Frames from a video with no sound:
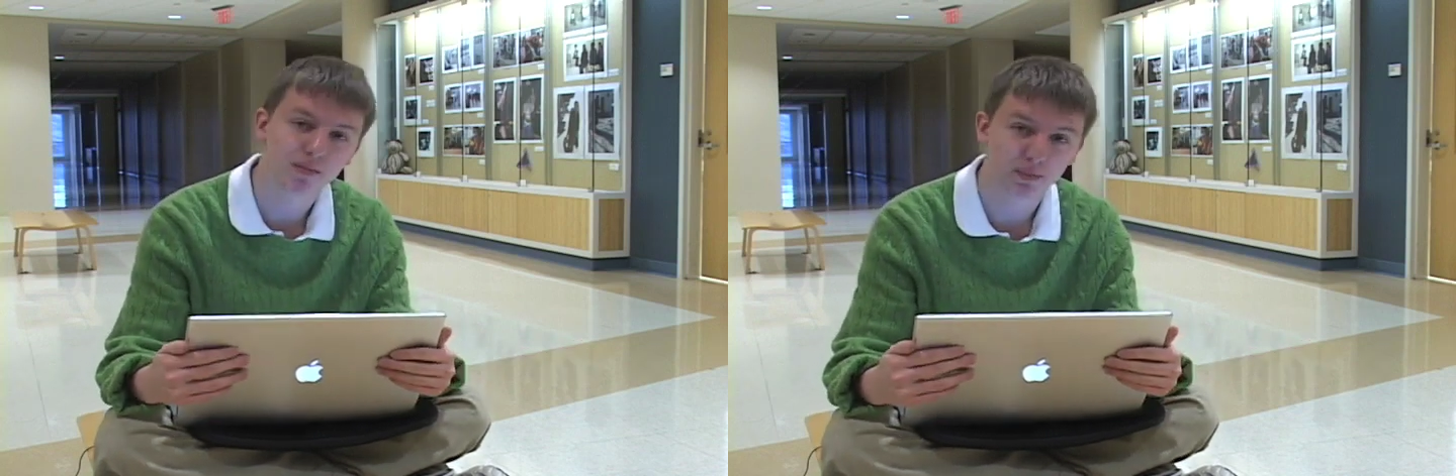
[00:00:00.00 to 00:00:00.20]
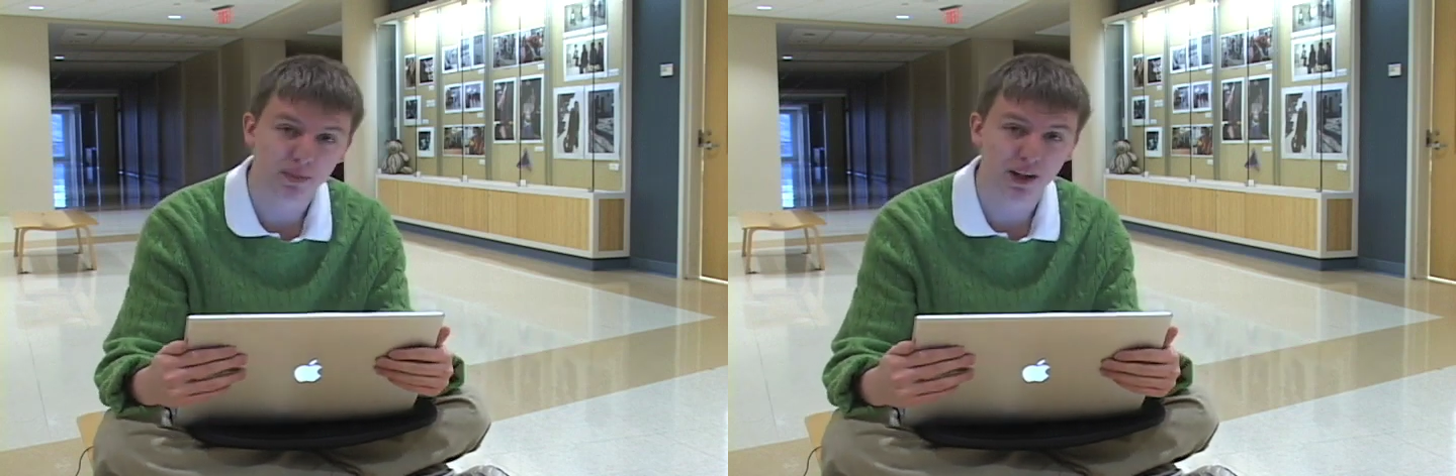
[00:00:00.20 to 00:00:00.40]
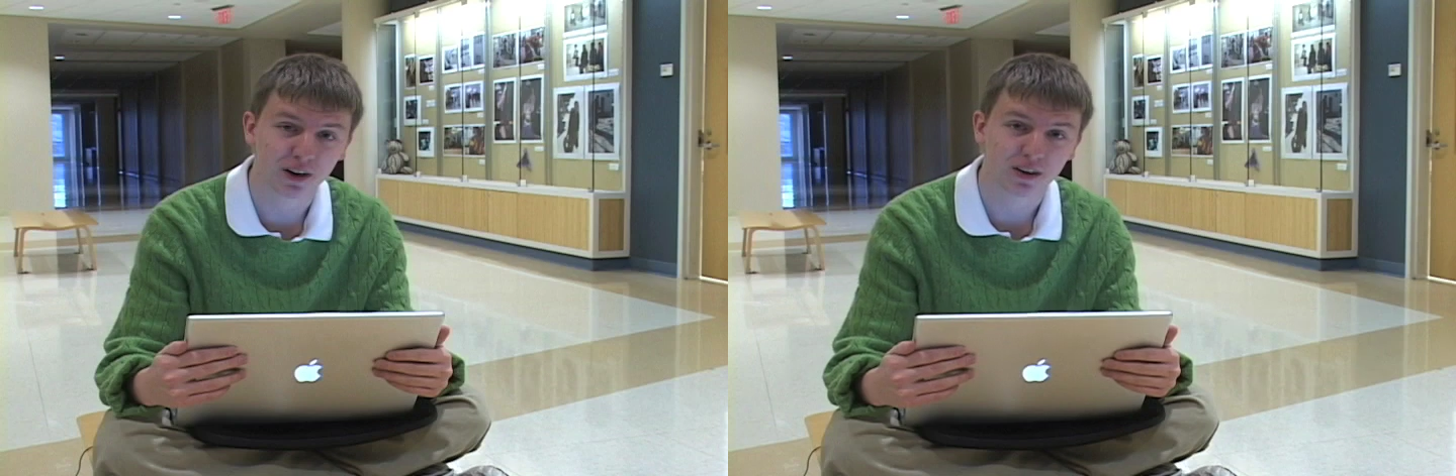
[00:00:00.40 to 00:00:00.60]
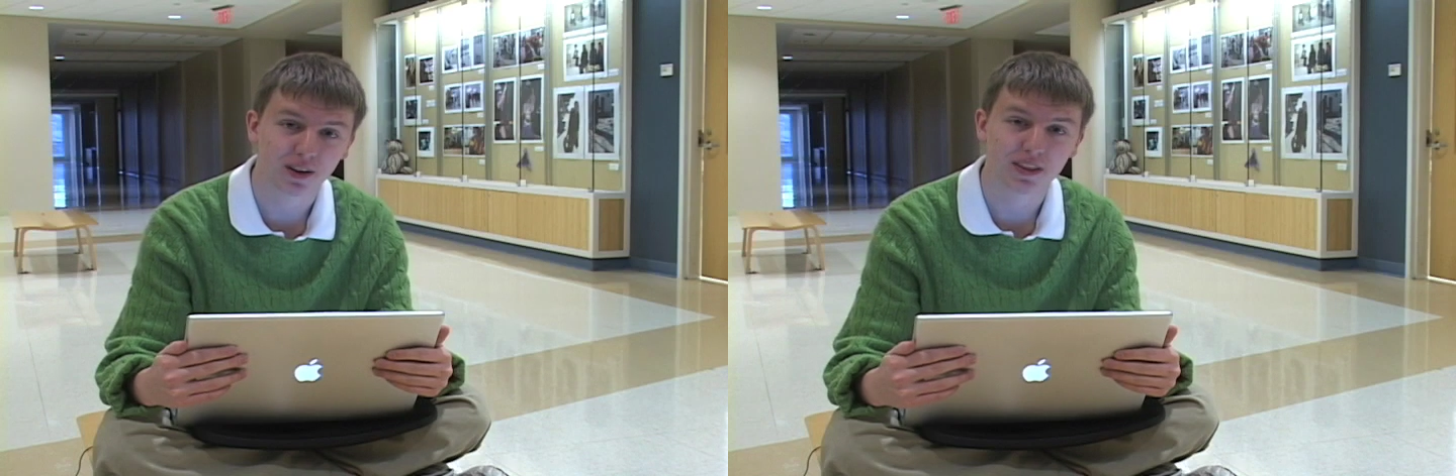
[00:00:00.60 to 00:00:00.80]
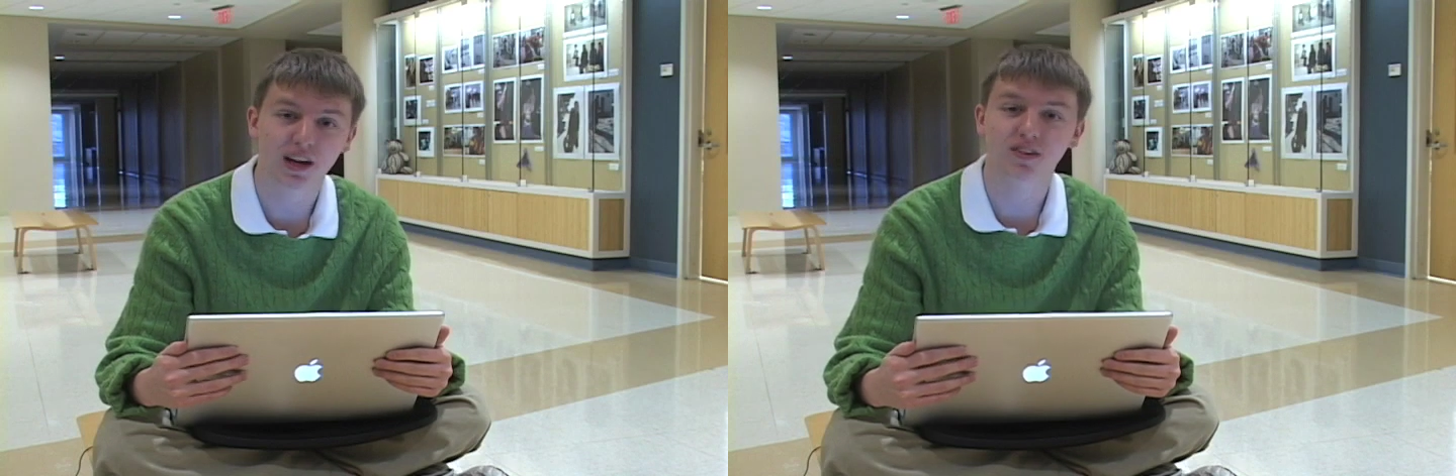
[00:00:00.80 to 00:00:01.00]
Peter,
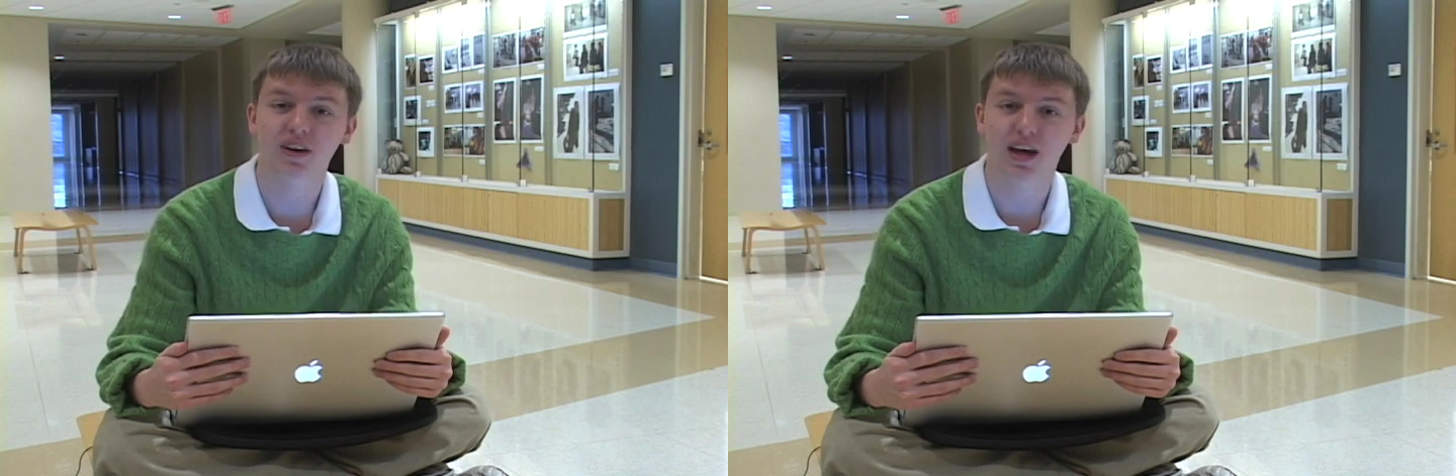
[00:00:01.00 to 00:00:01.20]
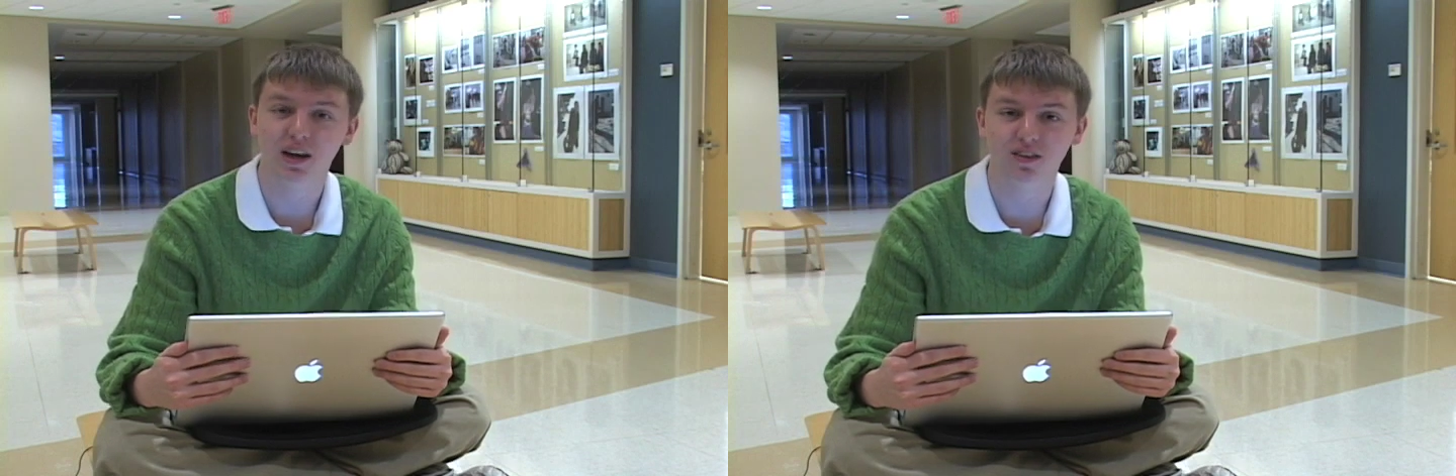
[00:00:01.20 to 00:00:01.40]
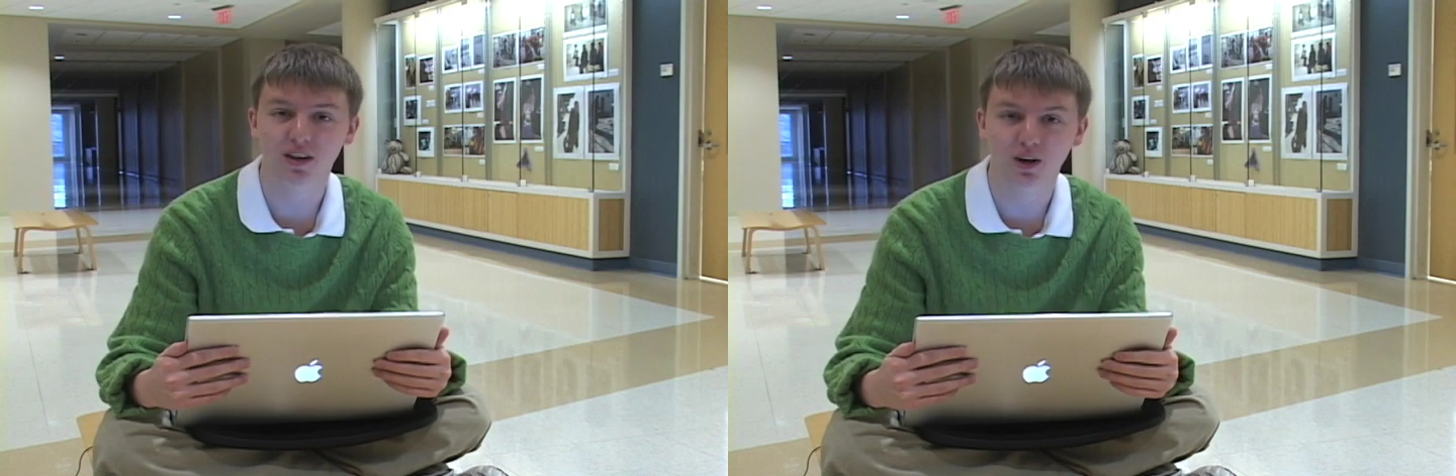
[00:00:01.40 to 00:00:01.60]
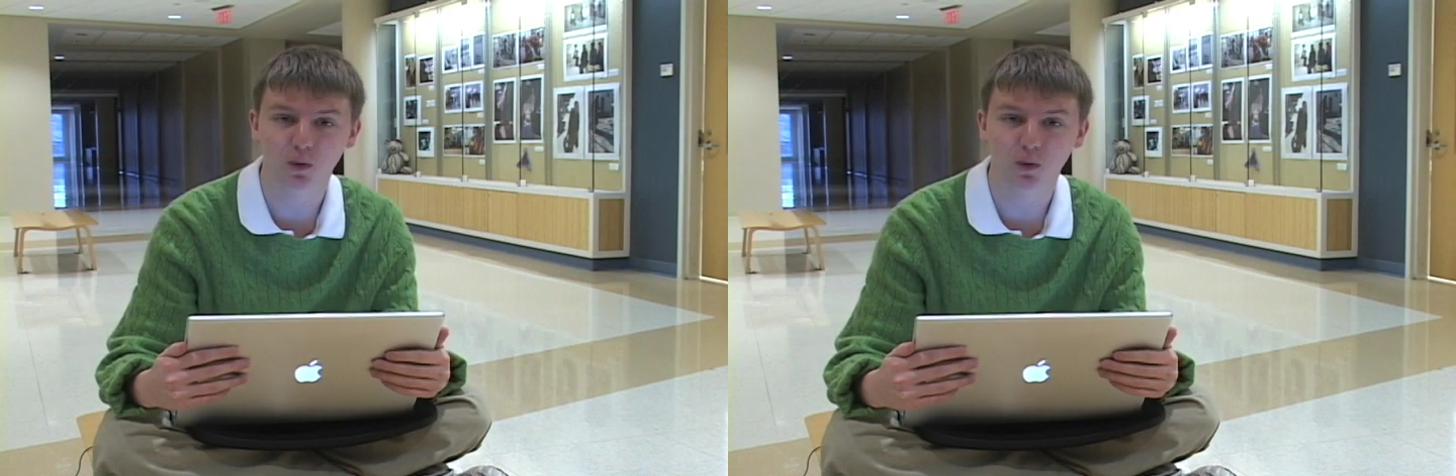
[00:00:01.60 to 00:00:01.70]
that's an excellent